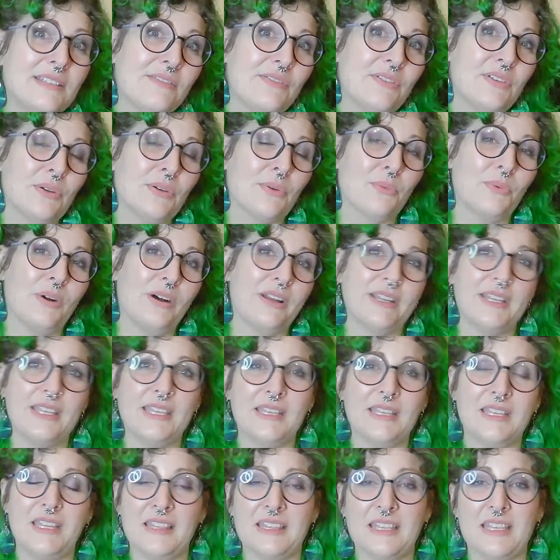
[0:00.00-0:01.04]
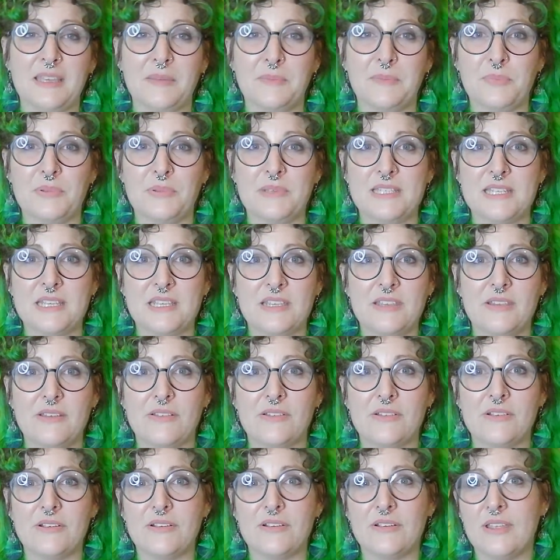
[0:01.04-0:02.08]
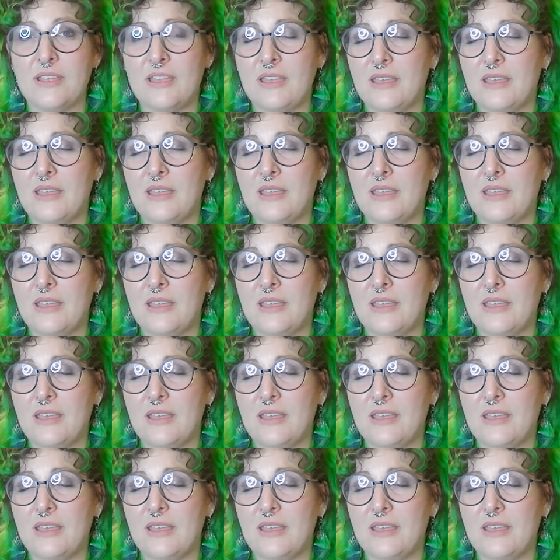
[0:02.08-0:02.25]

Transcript: If you're wanting anything in particular,